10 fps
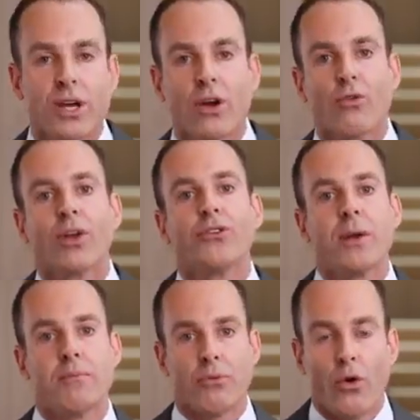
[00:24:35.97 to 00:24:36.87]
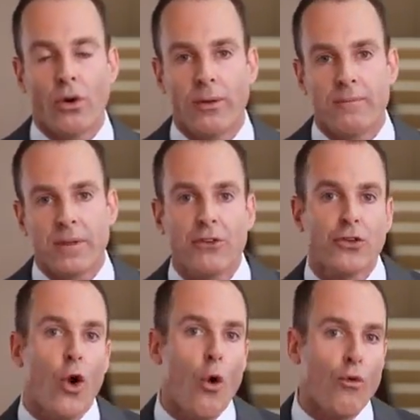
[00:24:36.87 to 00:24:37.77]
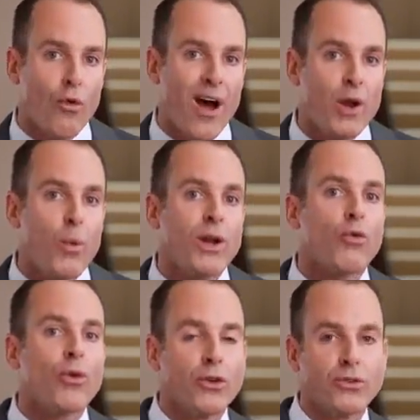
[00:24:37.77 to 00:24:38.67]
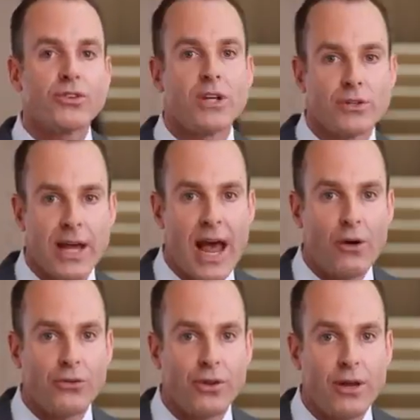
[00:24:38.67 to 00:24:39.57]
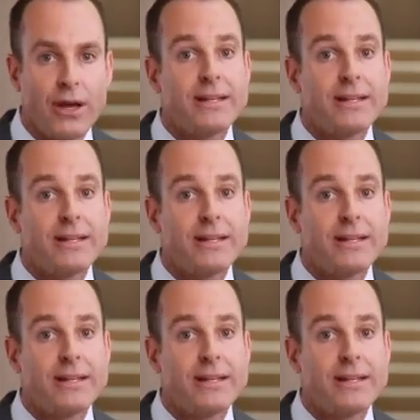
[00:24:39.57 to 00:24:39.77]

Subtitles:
like a real estate broker gets an override when a realtor sells a house.